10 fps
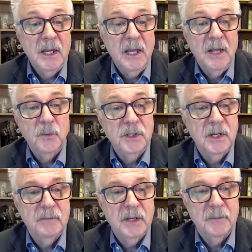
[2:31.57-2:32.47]
And we did
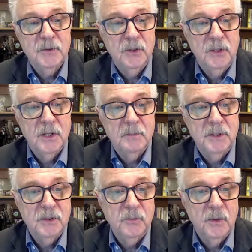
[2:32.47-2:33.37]
have the opportunity to
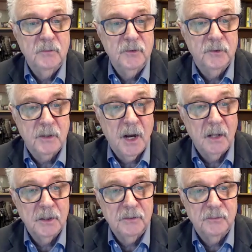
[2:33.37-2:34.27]
speak to one of your
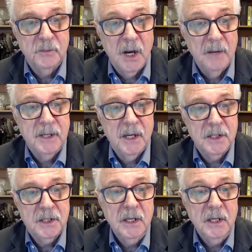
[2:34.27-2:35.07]
colleagues from Comcast,